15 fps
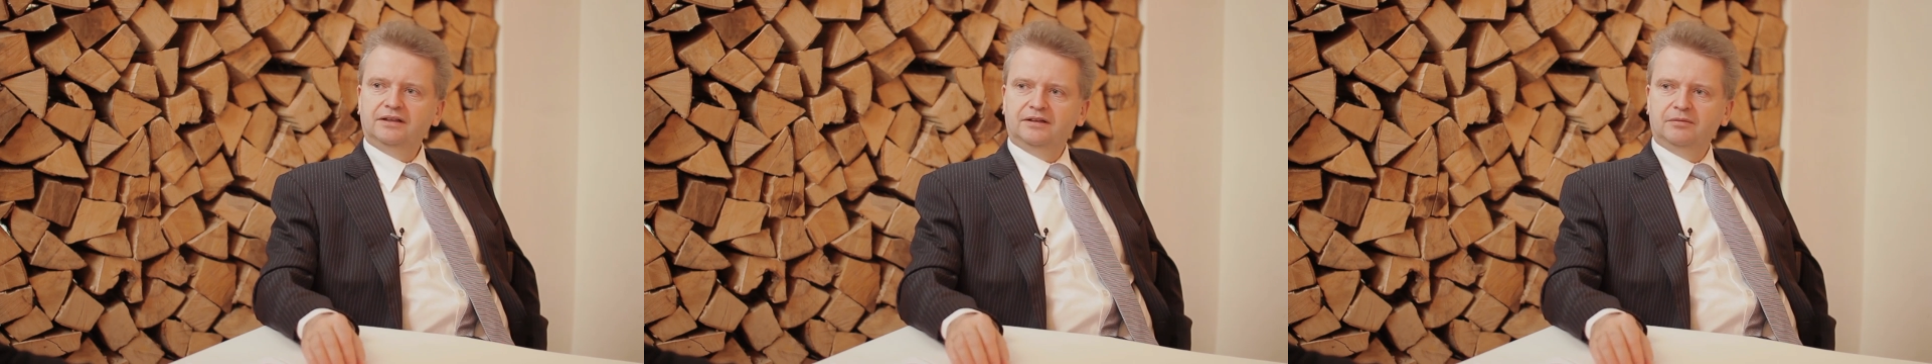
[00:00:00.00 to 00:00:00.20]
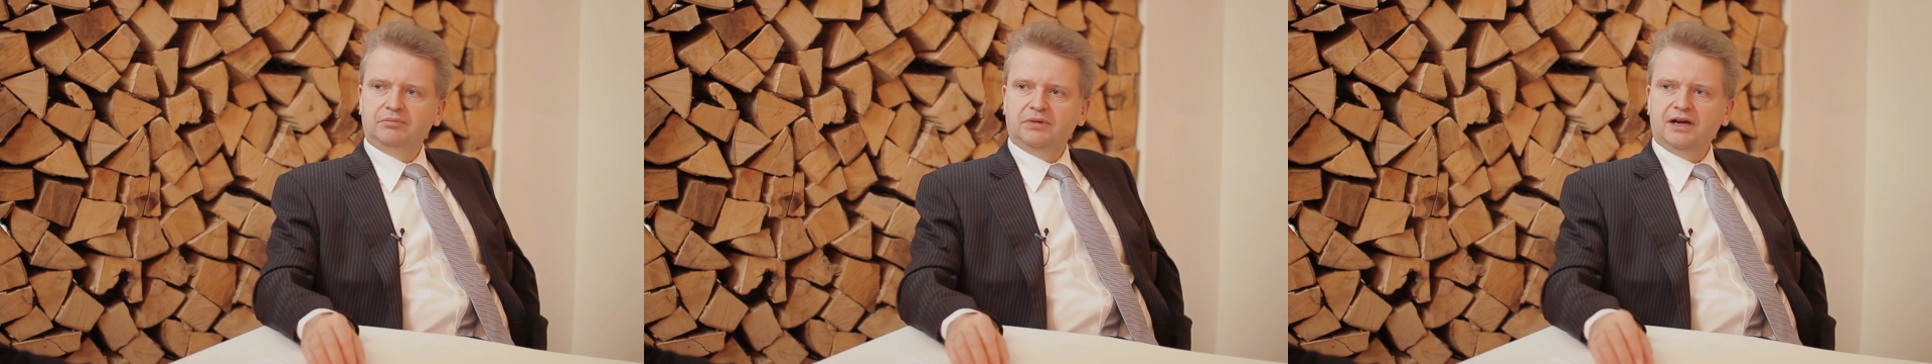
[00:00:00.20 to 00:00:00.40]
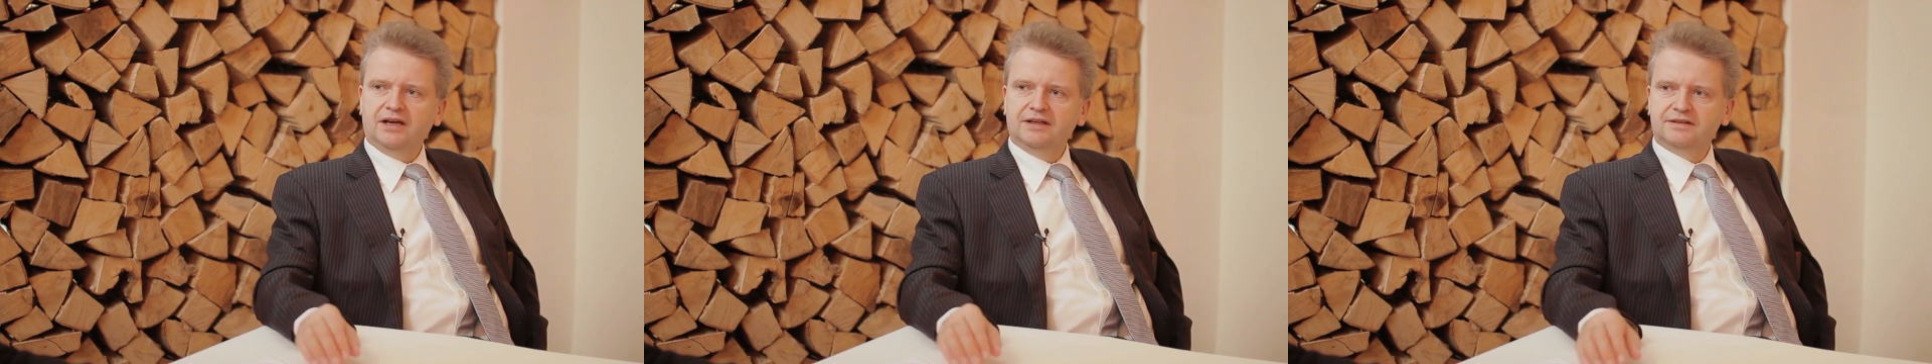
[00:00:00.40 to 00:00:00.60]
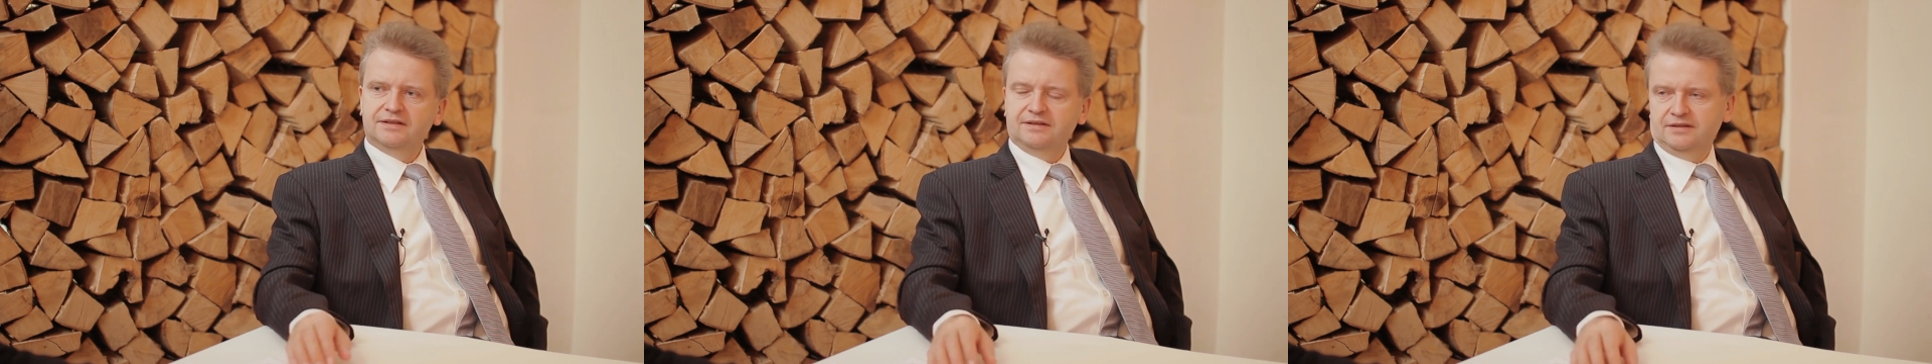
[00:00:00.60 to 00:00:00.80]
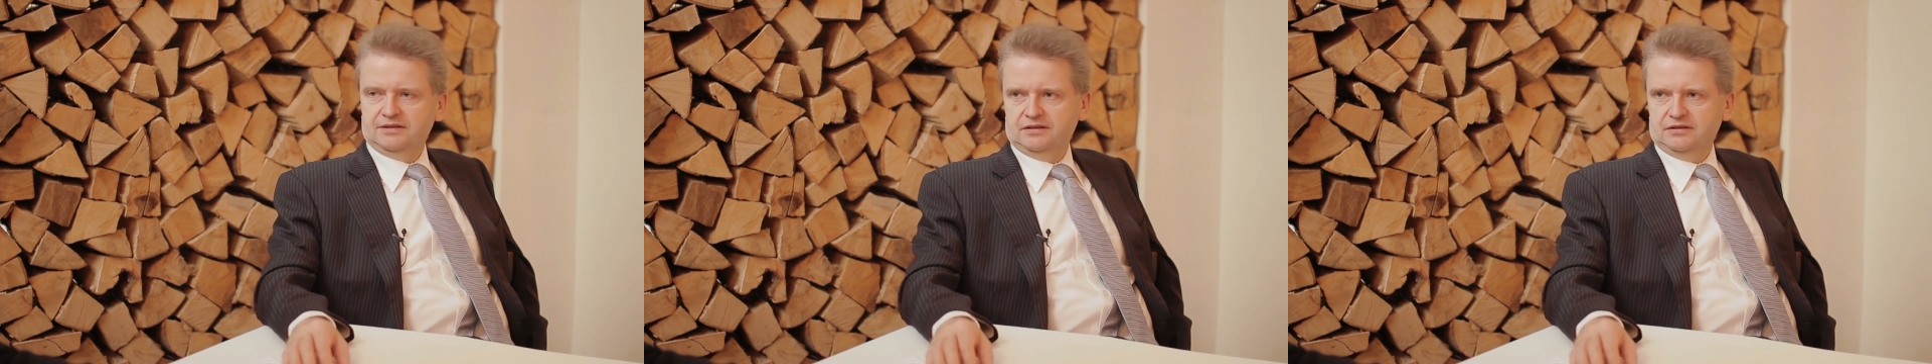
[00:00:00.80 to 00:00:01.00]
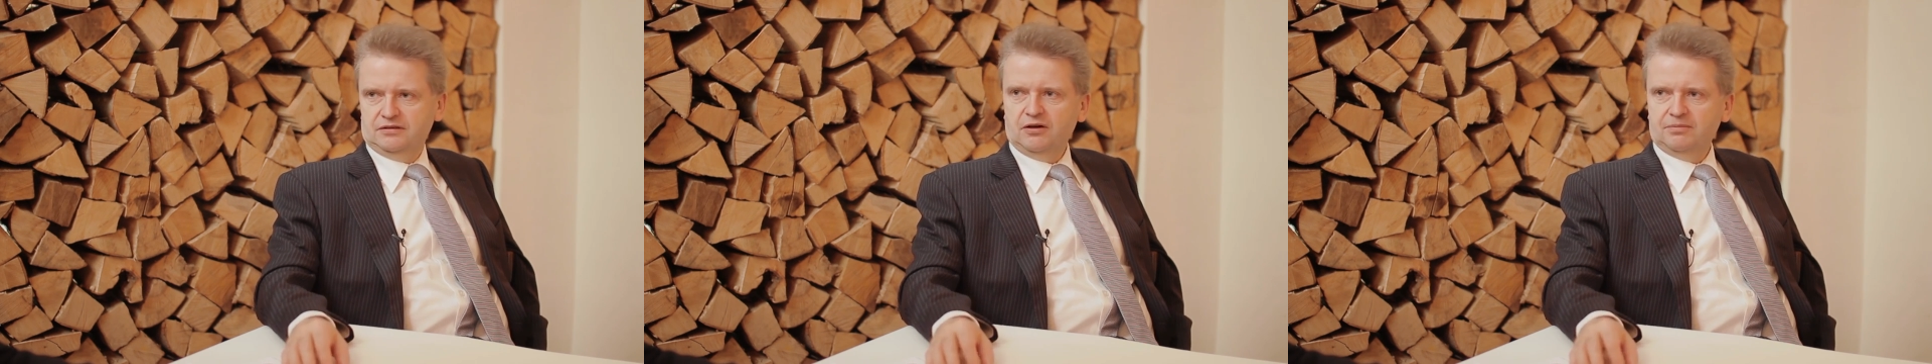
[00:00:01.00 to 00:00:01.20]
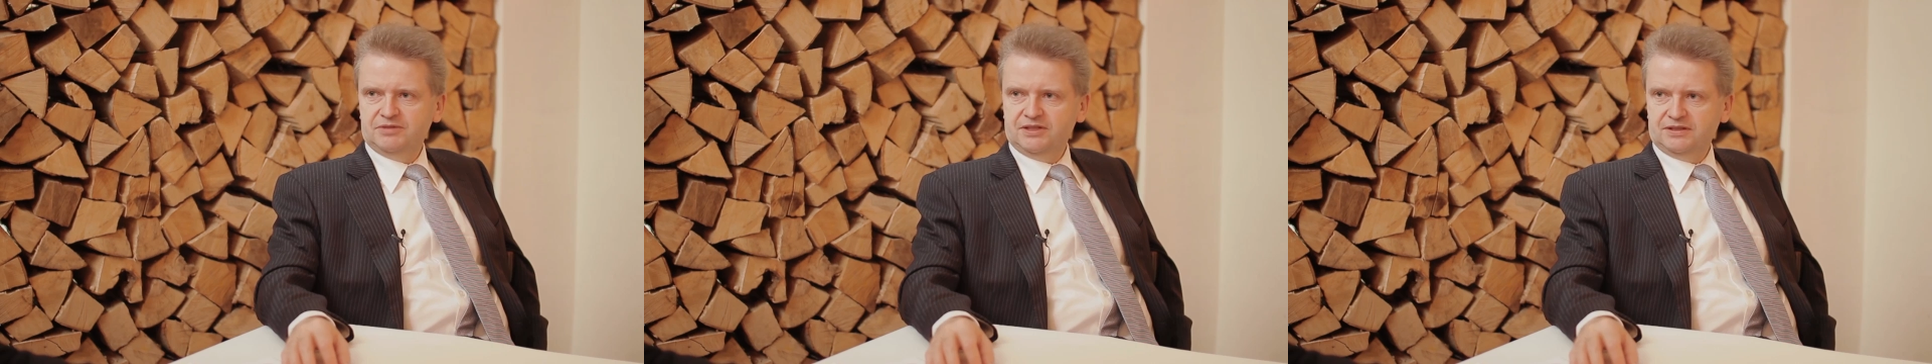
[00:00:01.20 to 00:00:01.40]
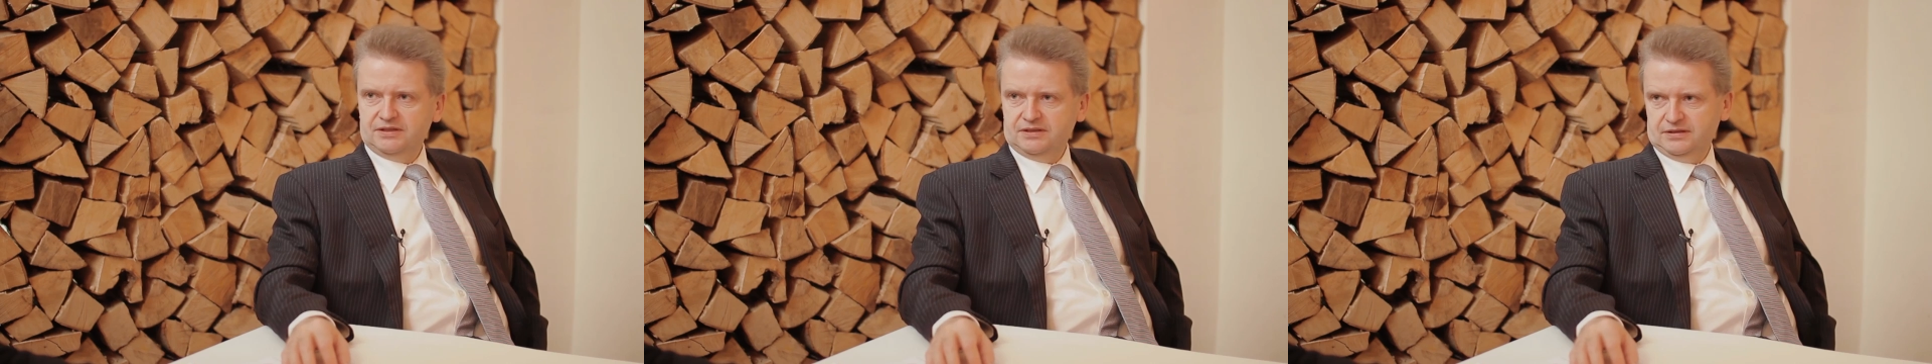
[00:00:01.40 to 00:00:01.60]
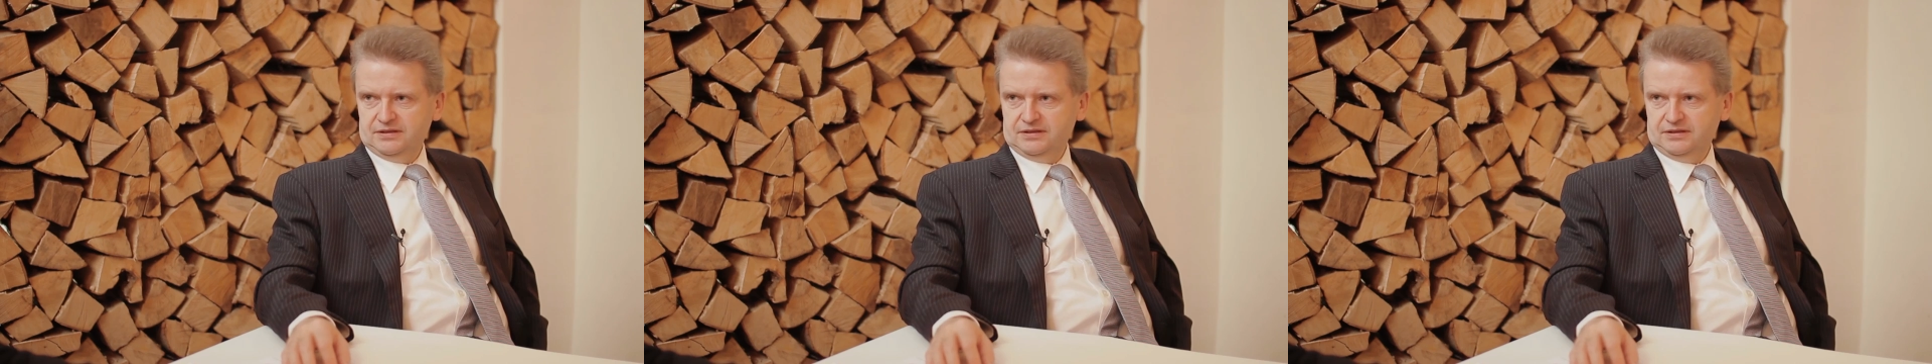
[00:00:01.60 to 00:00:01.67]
the price drops